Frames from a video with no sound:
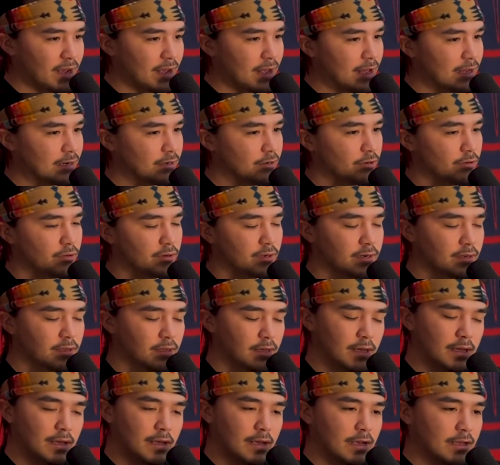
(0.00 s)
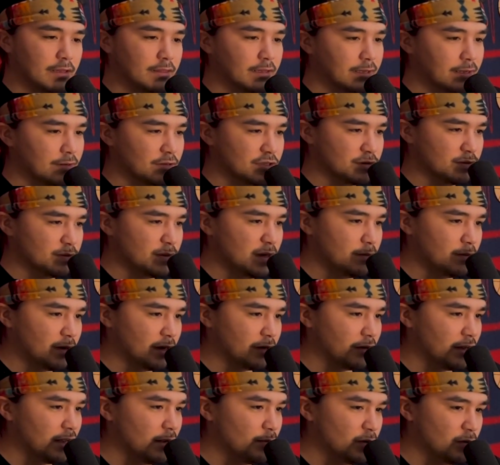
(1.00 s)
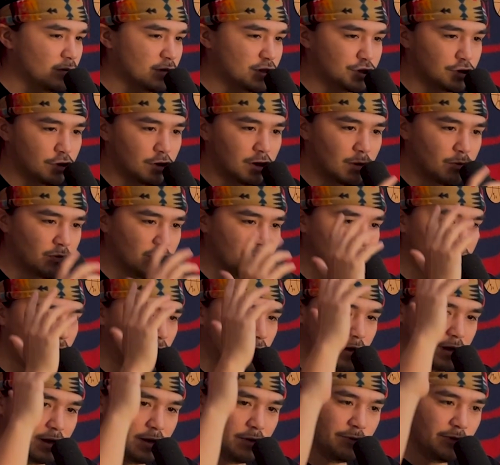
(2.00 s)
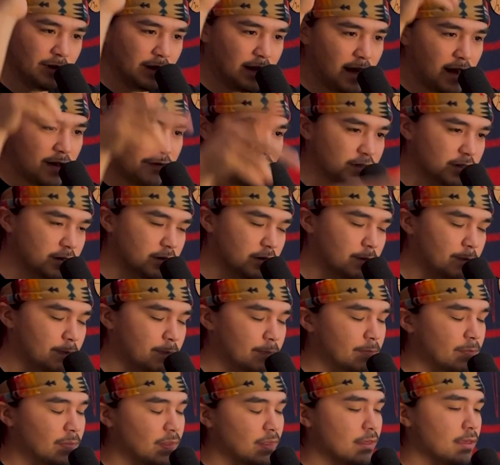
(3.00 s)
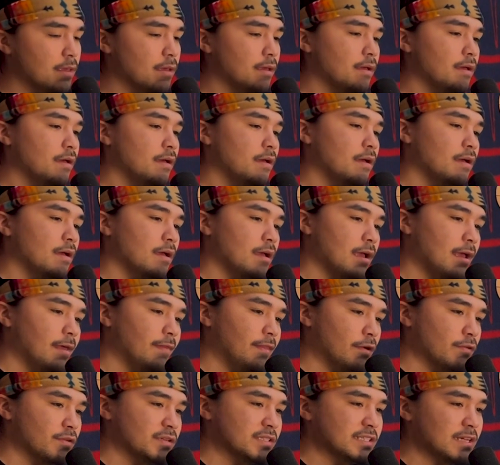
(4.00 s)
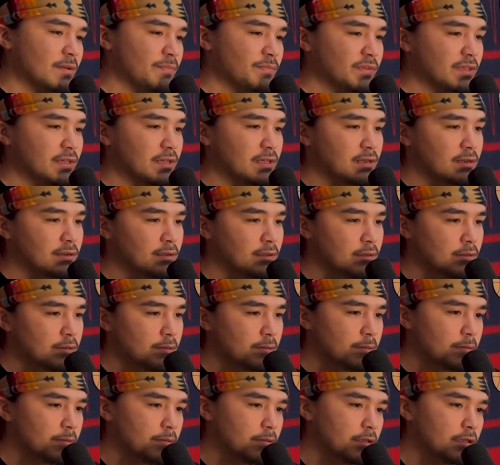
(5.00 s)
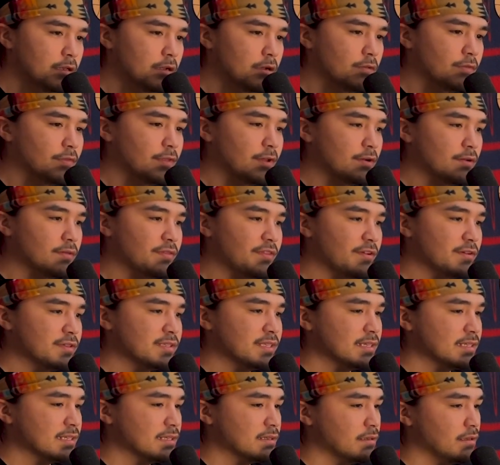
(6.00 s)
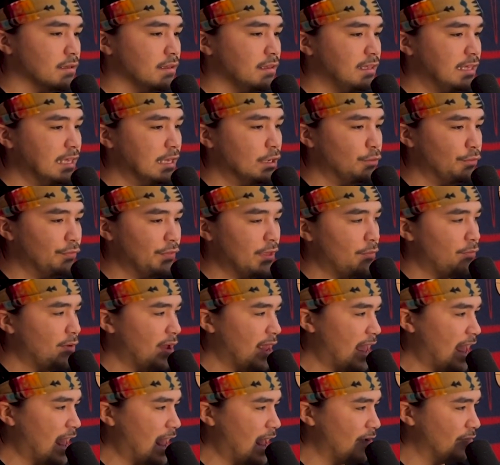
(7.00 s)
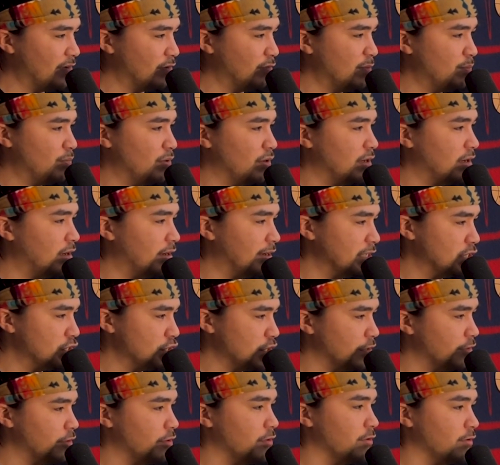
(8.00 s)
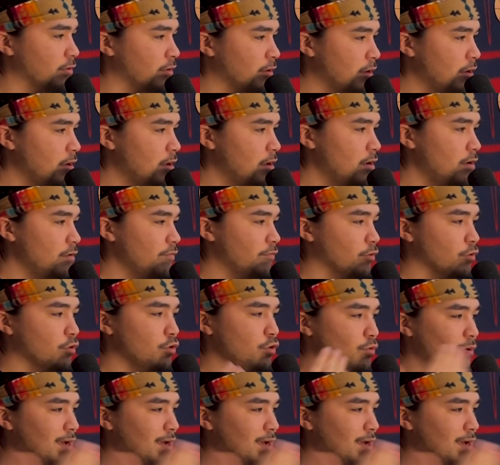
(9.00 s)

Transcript: had going. I think it was me and my grandpa. We showed up, we voted, and we left. And there was something, you know, there's this guilt that we have and we put on each other for who